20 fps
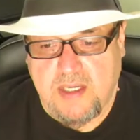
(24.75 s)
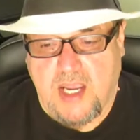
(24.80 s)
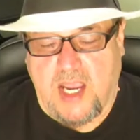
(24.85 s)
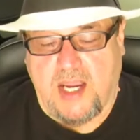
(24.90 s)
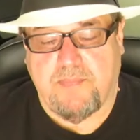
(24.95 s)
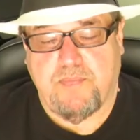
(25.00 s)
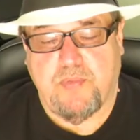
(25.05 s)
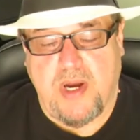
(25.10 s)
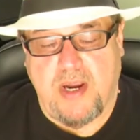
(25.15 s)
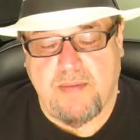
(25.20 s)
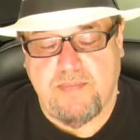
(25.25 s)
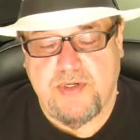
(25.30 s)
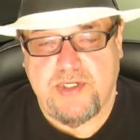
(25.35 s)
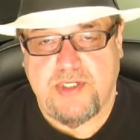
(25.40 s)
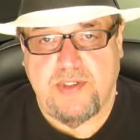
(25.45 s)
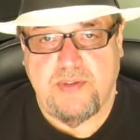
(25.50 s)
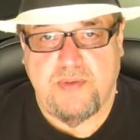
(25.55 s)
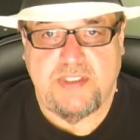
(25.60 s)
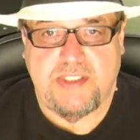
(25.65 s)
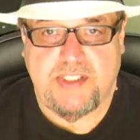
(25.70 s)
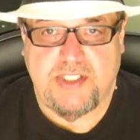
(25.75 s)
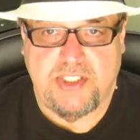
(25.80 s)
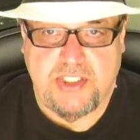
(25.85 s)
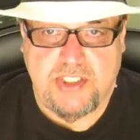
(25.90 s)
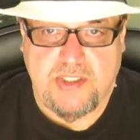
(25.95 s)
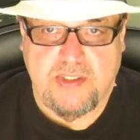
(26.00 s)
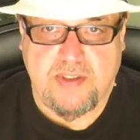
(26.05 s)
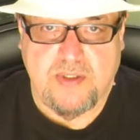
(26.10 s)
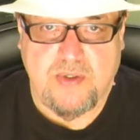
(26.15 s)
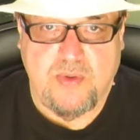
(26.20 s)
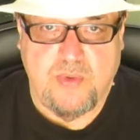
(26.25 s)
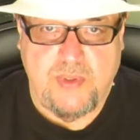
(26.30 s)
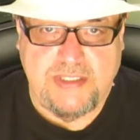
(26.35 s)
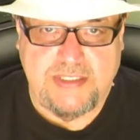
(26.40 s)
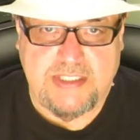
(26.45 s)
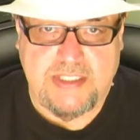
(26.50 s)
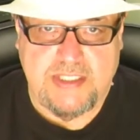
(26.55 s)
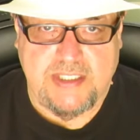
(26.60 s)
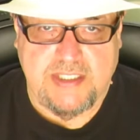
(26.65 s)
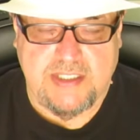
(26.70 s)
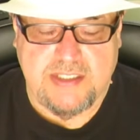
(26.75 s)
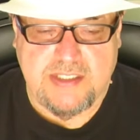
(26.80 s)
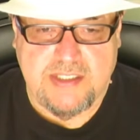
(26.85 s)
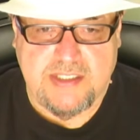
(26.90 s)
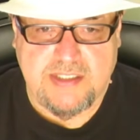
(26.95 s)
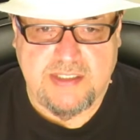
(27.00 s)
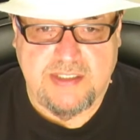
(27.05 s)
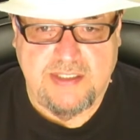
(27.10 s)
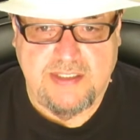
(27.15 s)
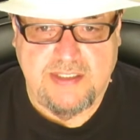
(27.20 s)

I promise you it's sheer coincidence.